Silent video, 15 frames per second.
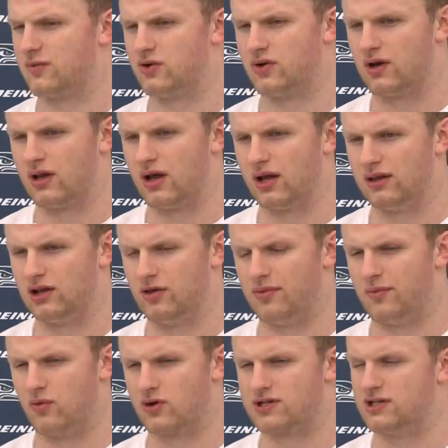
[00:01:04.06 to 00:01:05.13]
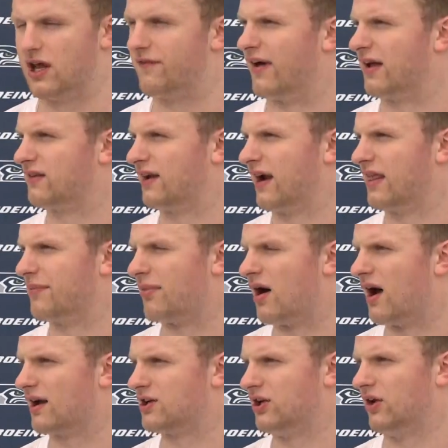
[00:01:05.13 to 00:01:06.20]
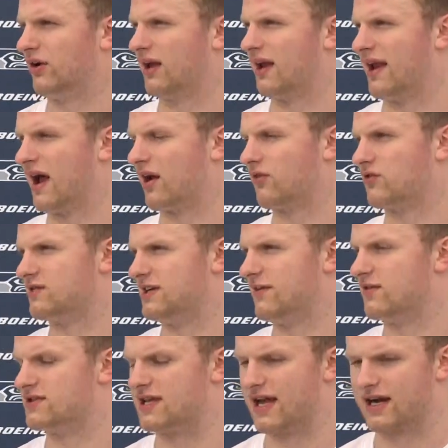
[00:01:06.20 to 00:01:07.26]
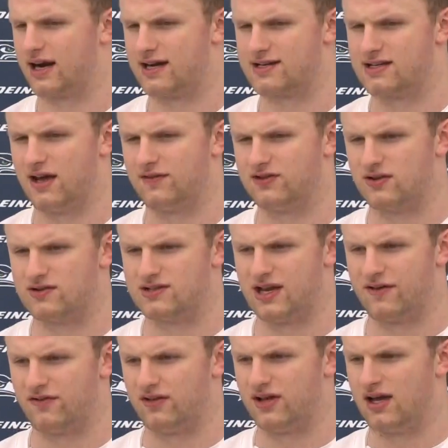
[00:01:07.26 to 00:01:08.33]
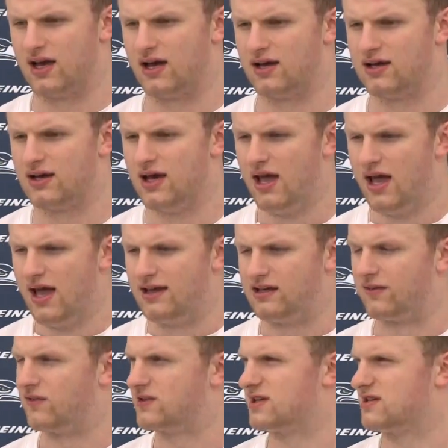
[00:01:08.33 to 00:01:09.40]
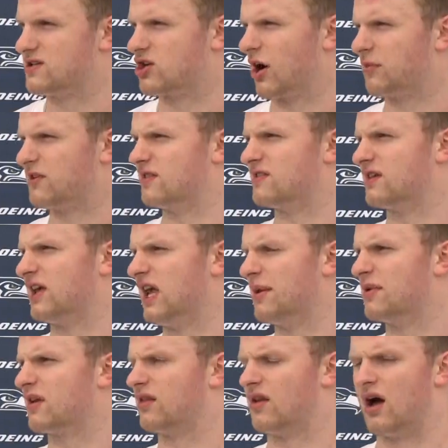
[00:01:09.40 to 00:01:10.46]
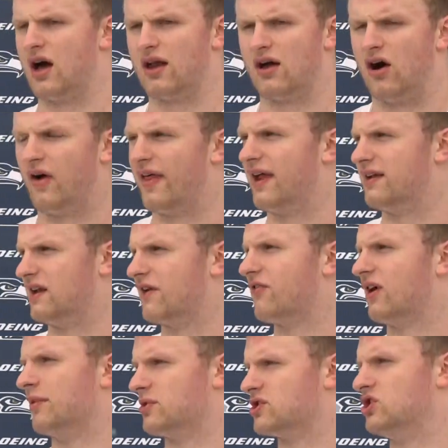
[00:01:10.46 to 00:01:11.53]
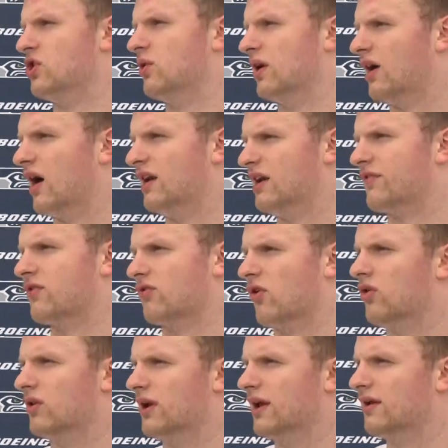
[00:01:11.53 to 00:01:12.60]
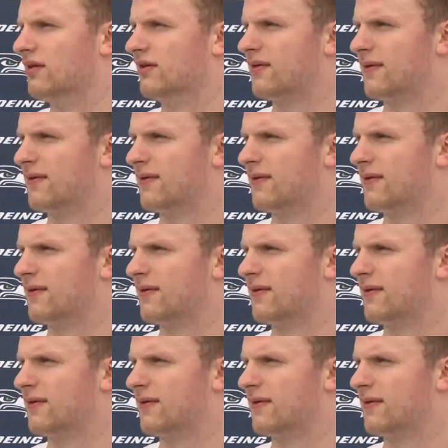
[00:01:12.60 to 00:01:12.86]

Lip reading: I'm doing a little bit more stuff outside of the box, you know, getting out on receivers, that kind of stuff. So there's definitely differences. In terms of scheme, it's not all that different. I'm just doing a different role in it.